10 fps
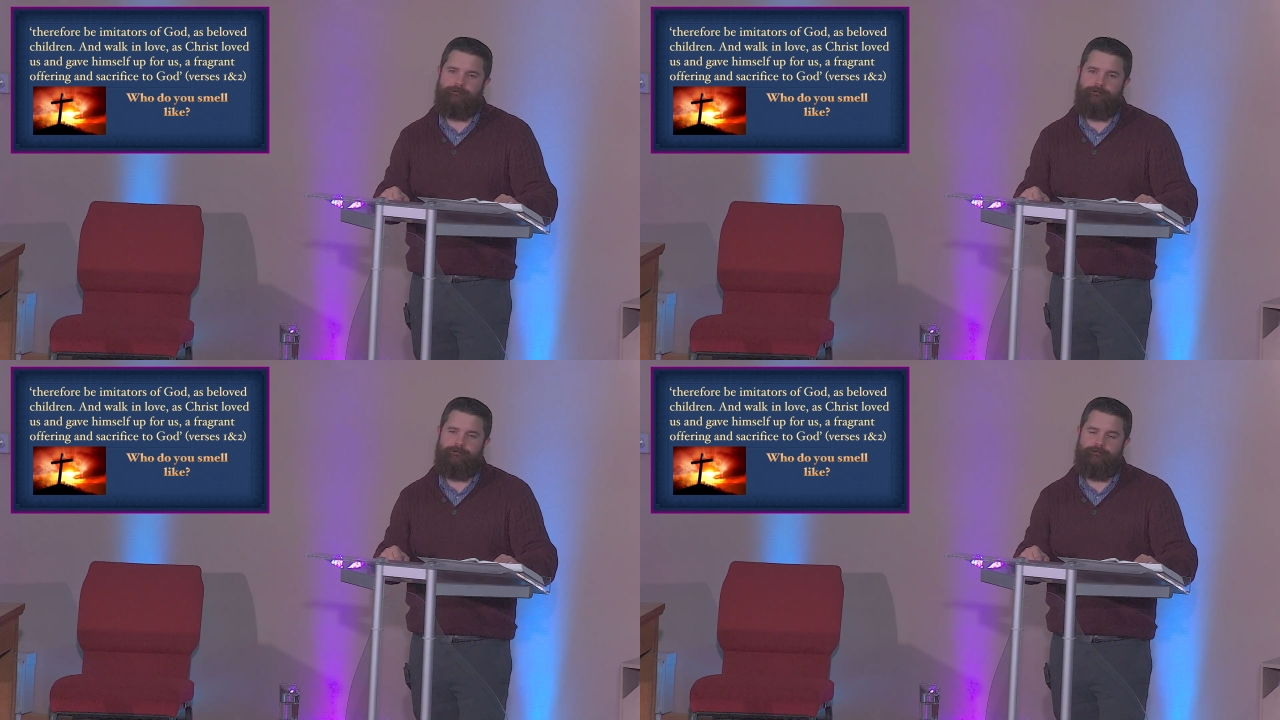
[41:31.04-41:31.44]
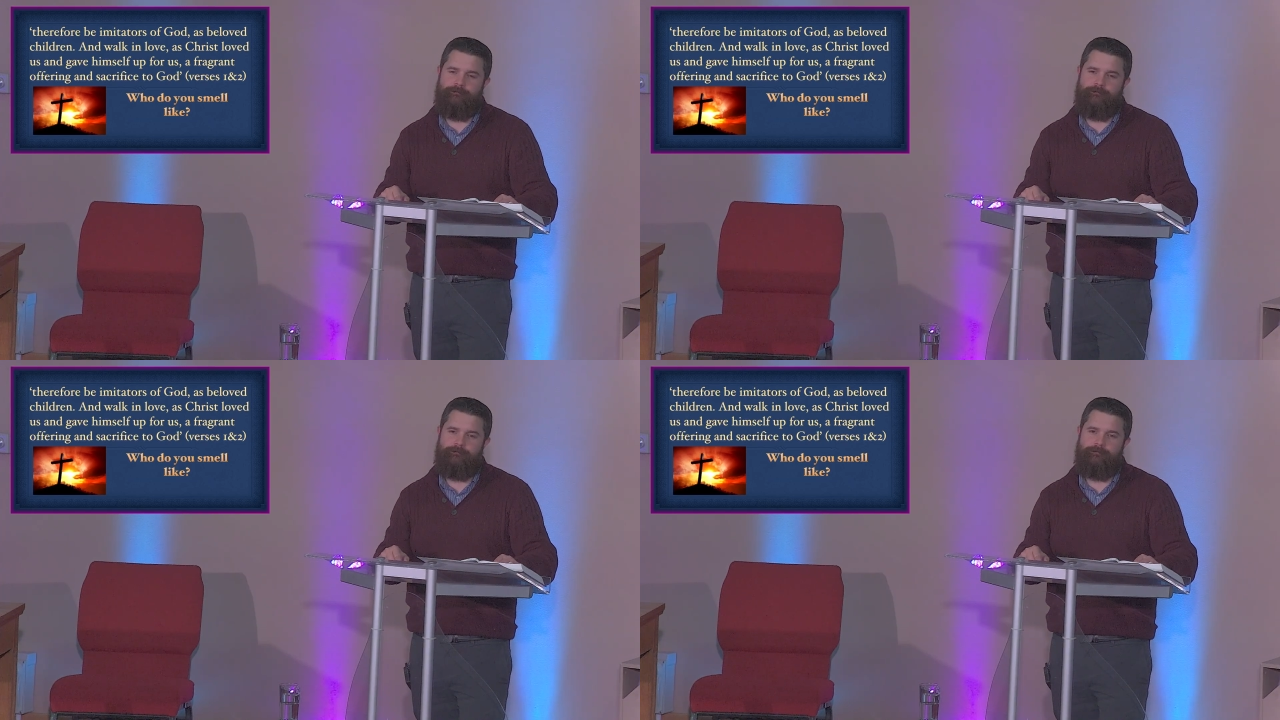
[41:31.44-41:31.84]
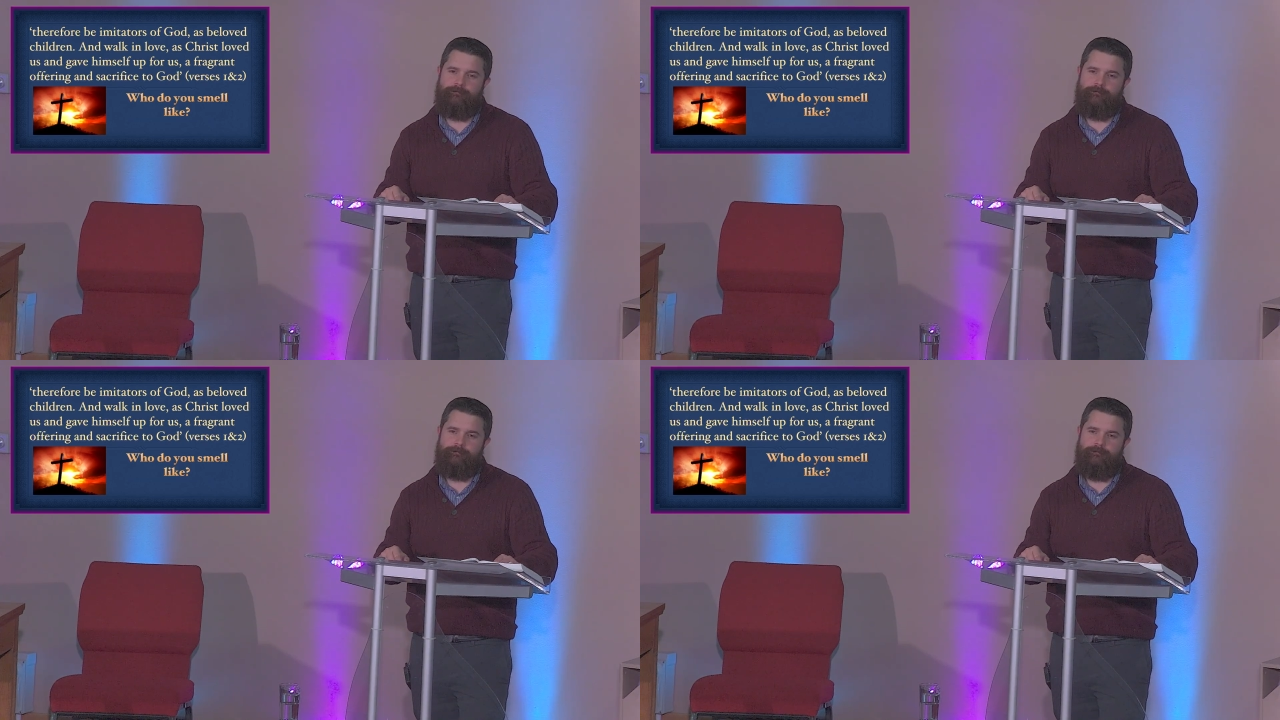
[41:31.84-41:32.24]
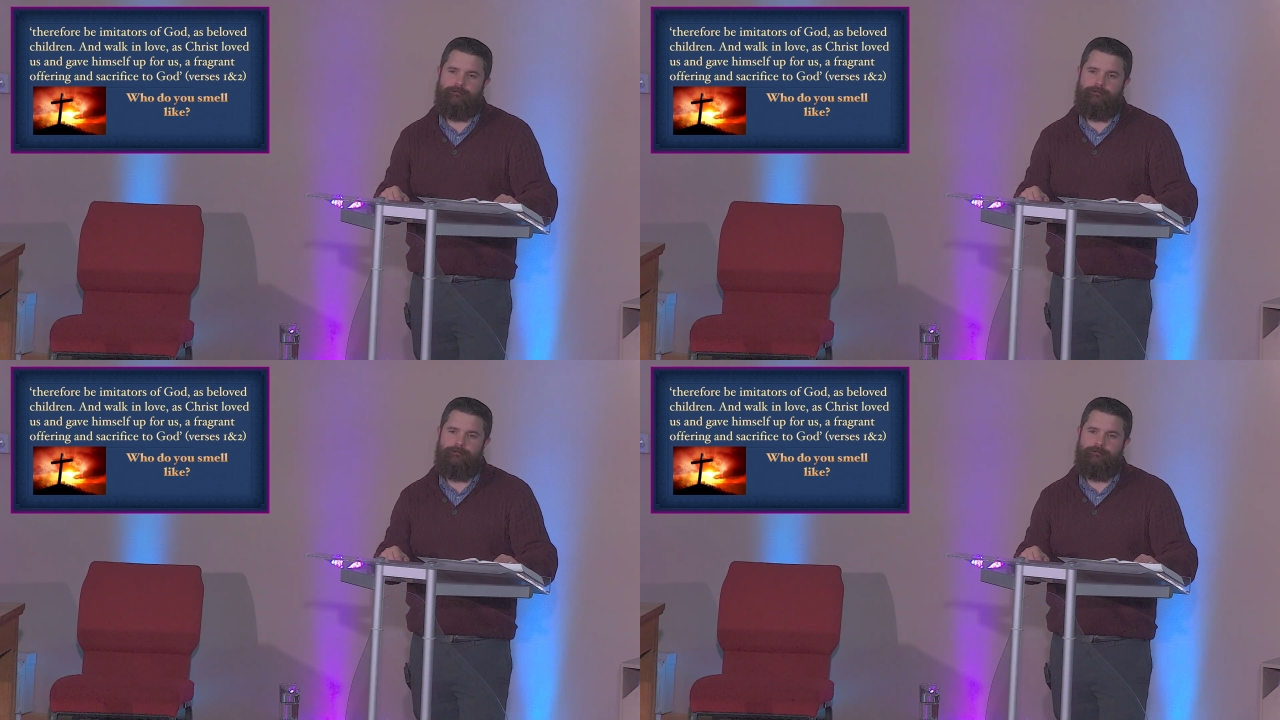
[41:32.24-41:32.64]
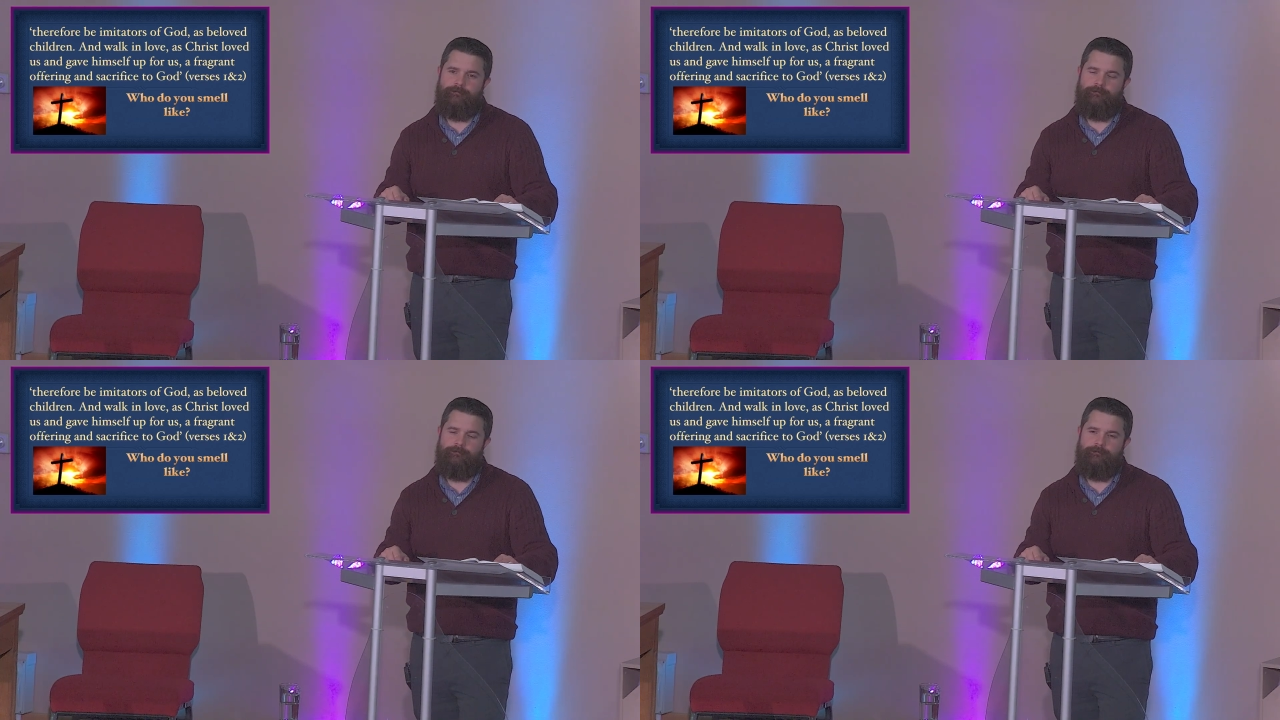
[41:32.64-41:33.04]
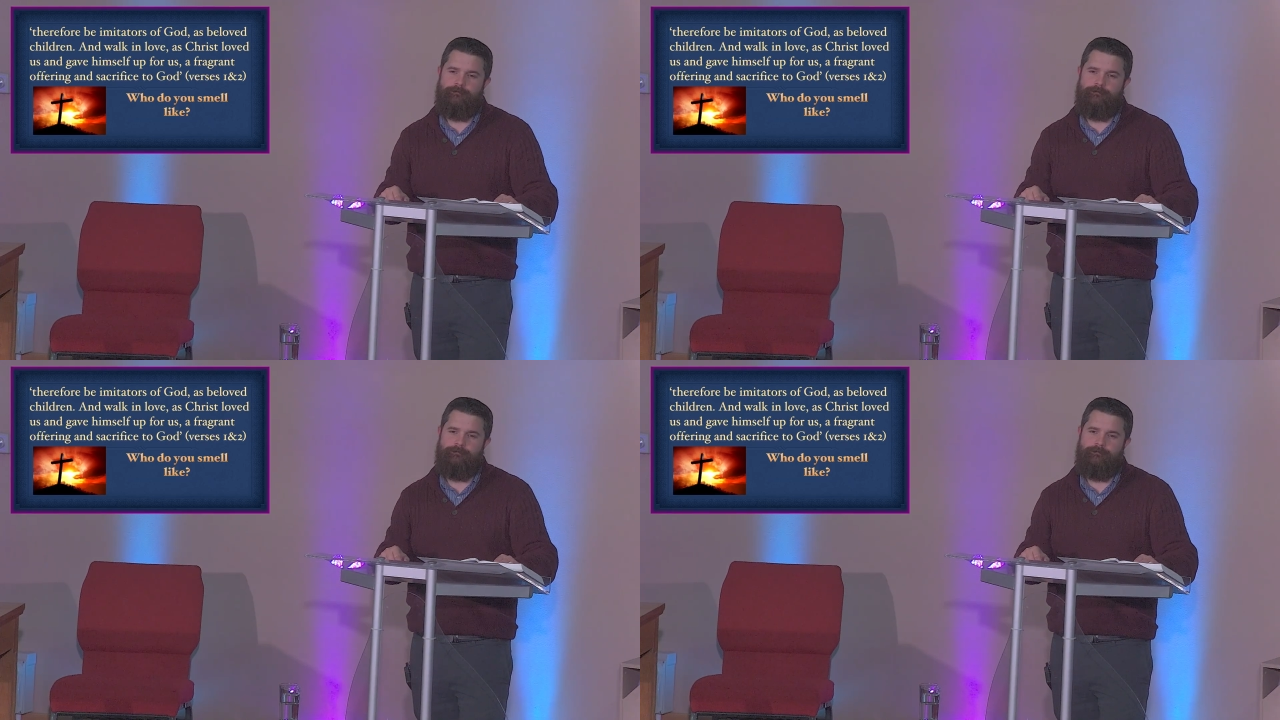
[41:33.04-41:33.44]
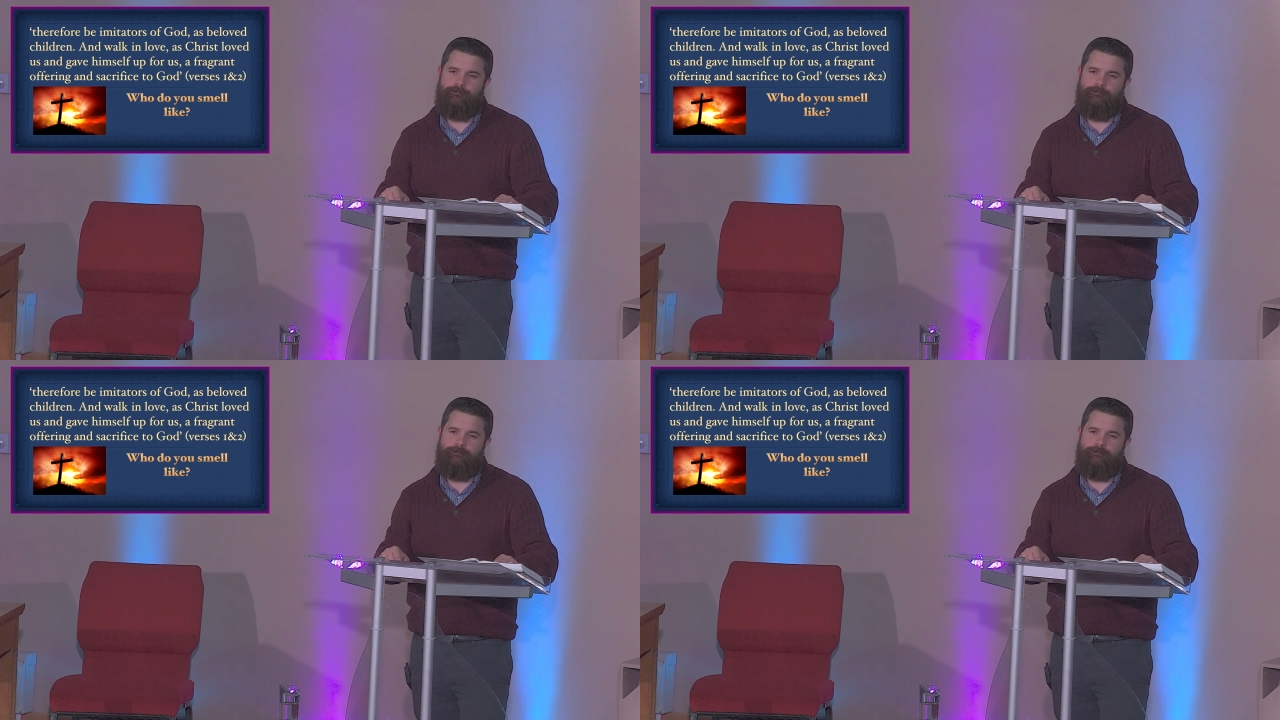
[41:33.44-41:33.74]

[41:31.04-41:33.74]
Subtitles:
(silence)